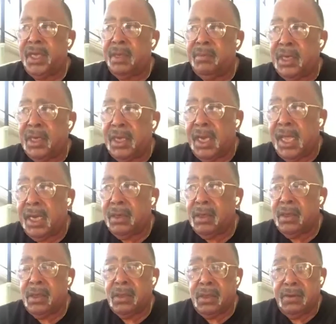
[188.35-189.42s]
I met a lot of
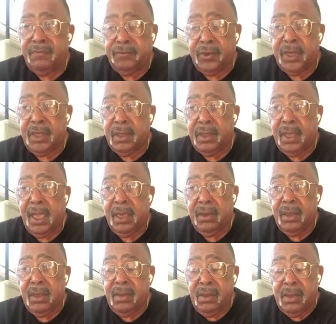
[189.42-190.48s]
good friends, a lot of
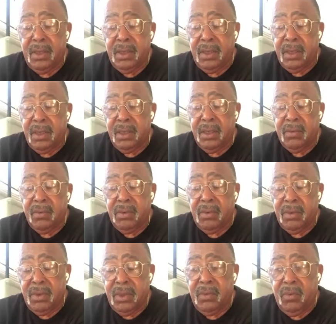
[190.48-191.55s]
good
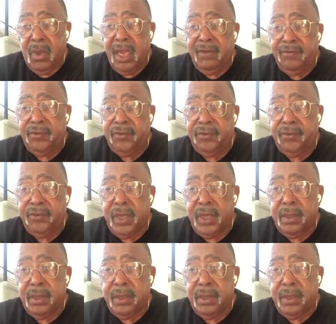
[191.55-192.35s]
white friends,